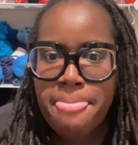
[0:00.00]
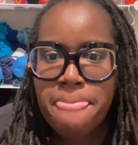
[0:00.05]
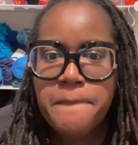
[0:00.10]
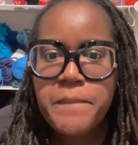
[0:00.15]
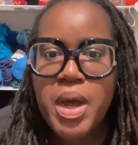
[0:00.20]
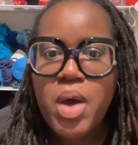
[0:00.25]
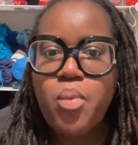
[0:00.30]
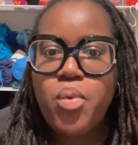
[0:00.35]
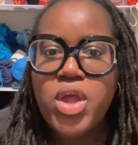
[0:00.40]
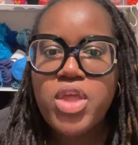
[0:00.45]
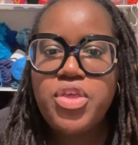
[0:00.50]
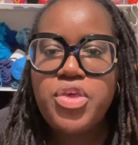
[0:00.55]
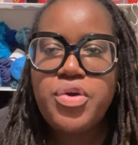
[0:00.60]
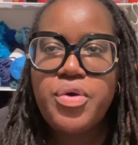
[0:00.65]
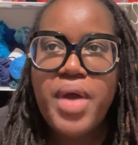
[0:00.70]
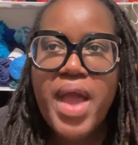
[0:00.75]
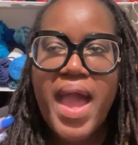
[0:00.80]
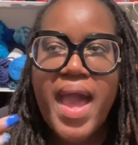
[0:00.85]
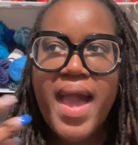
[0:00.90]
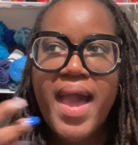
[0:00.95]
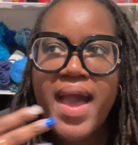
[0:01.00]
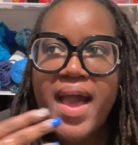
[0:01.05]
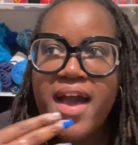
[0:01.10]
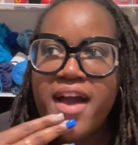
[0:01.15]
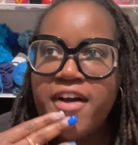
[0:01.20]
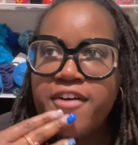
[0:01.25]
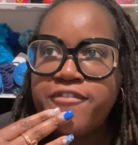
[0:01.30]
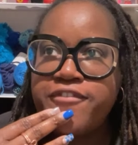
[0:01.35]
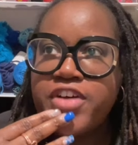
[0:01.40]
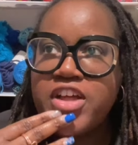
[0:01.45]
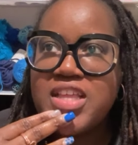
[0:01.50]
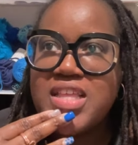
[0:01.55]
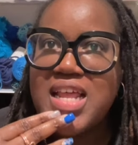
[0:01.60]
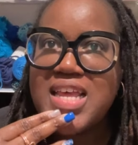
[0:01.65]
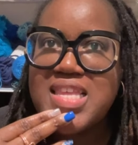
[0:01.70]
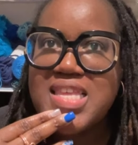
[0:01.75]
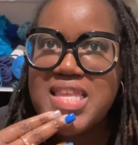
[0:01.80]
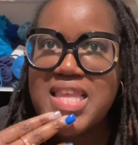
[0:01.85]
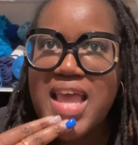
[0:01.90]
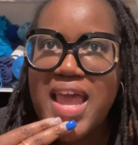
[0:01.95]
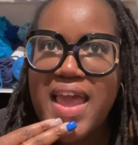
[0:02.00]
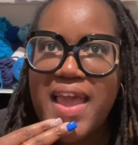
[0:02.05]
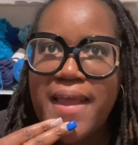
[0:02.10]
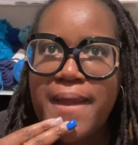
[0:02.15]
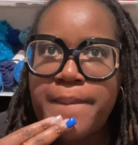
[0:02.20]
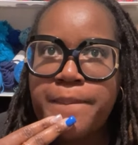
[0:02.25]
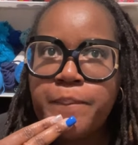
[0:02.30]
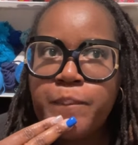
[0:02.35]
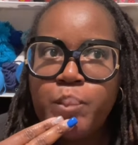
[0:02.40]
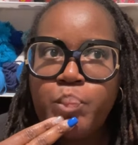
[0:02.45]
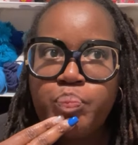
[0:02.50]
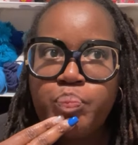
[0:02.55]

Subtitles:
But when you have, let's say,